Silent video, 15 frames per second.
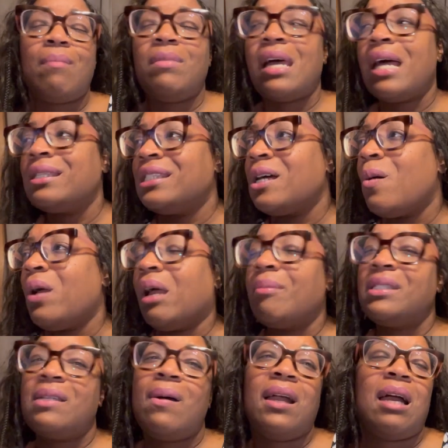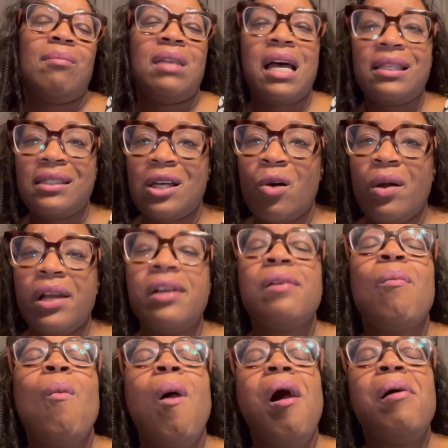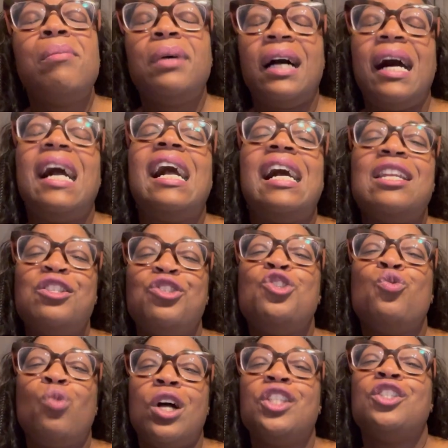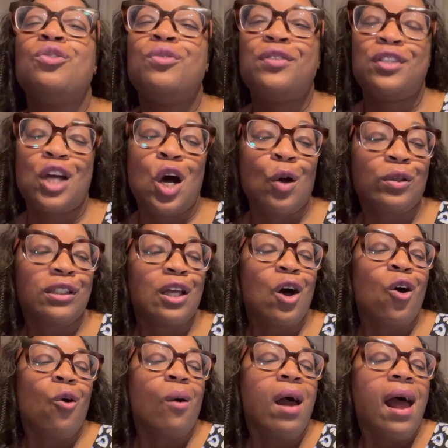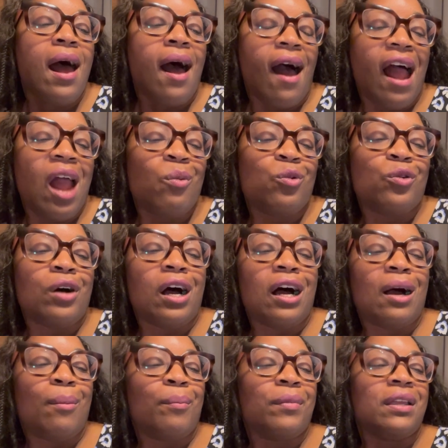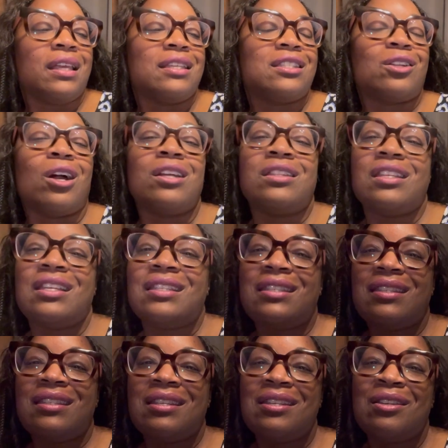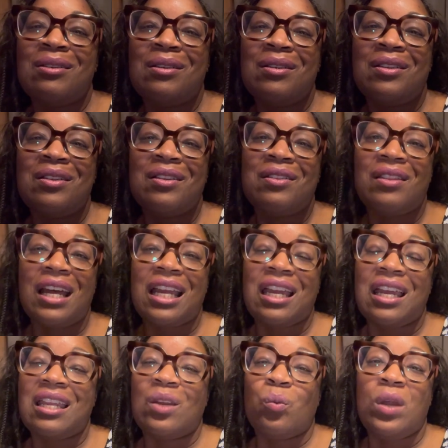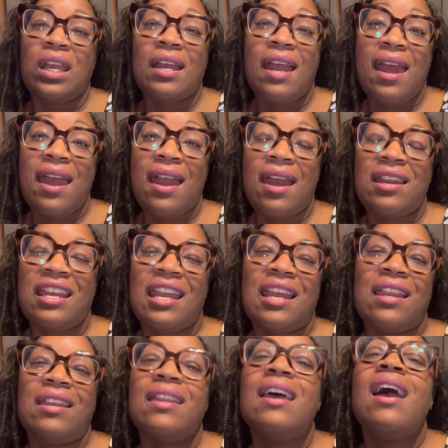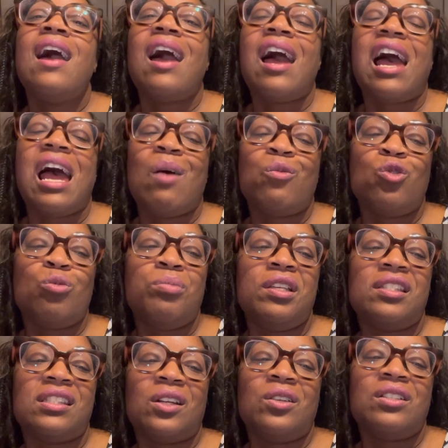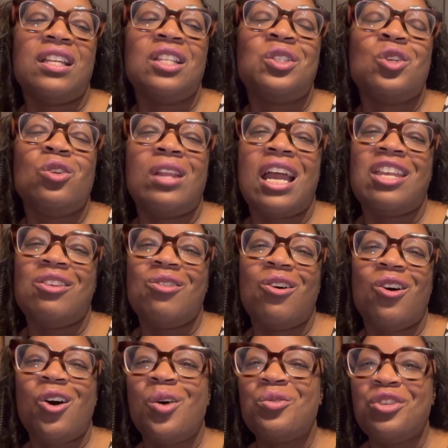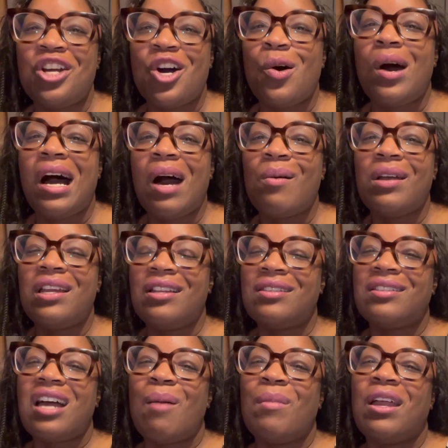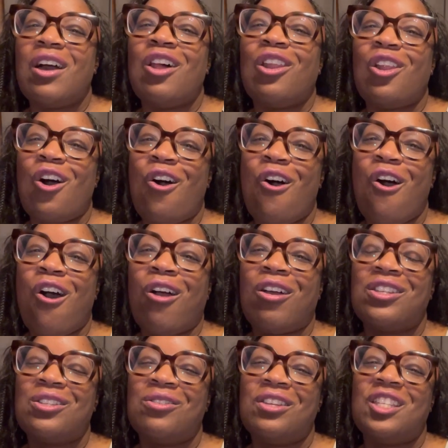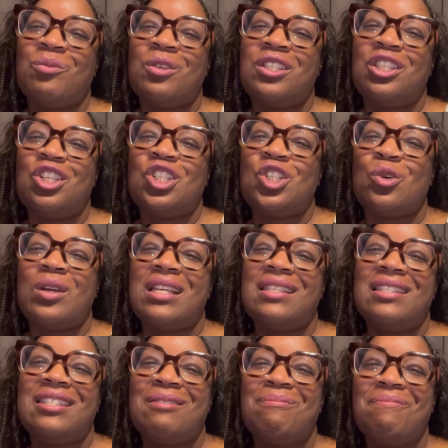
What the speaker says: not sewing, I'm sewing, I'm not sewing, but I do want to sew. So I will start this like in a week ahead, and I will be certain to let you all know how it is coming along. So this was the choice.